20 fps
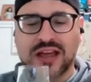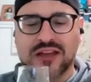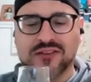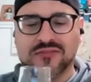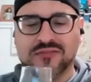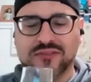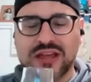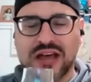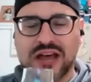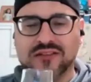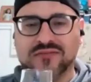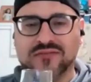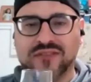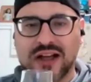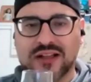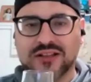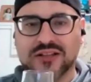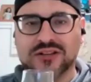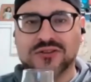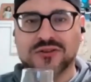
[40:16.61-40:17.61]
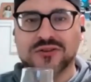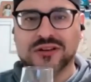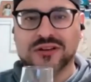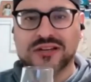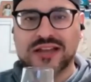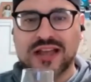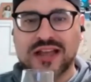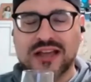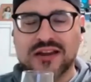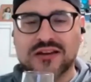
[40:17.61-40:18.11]
that that violet note
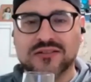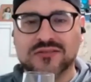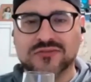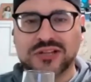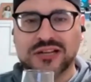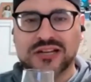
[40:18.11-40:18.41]
again